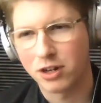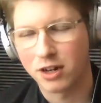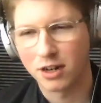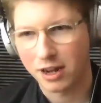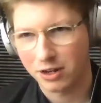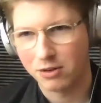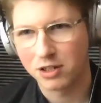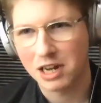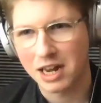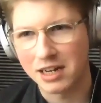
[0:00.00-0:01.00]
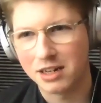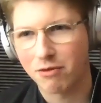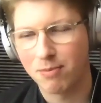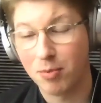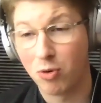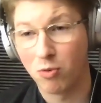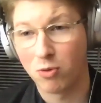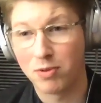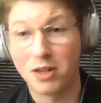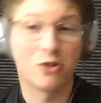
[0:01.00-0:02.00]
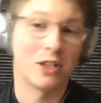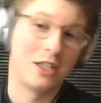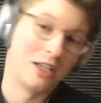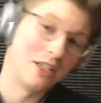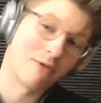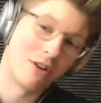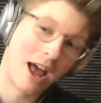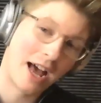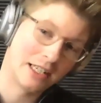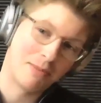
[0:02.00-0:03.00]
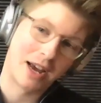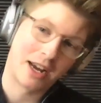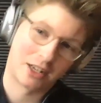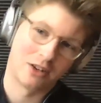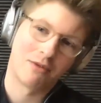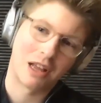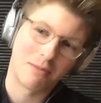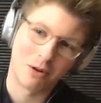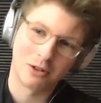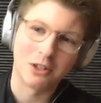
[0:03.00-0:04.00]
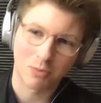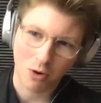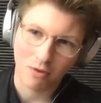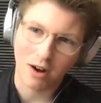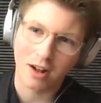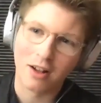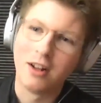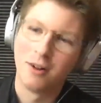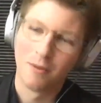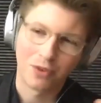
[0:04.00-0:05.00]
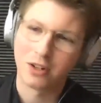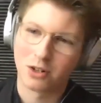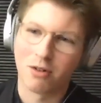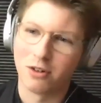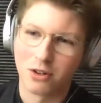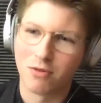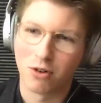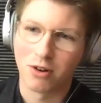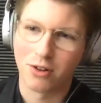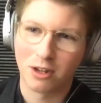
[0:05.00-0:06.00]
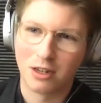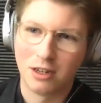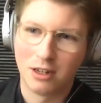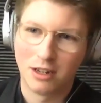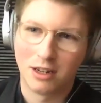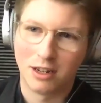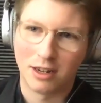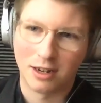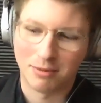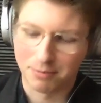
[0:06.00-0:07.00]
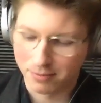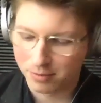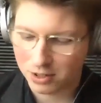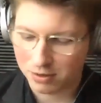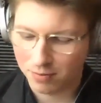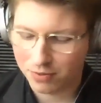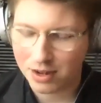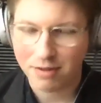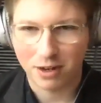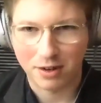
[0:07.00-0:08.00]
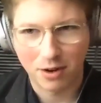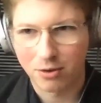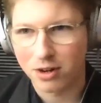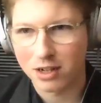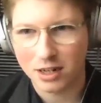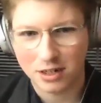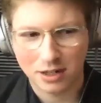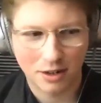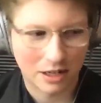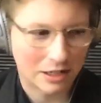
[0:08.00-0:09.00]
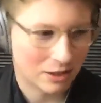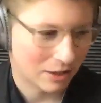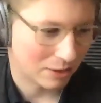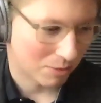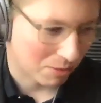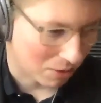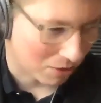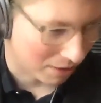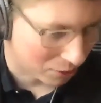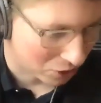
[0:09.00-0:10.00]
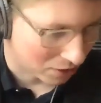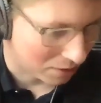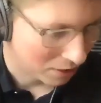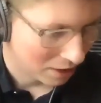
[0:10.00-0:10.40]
And like you said, different people will be interested in different aspects of that person's profile, and so on and so forth. So definitely agreed. That's where we're going for sure.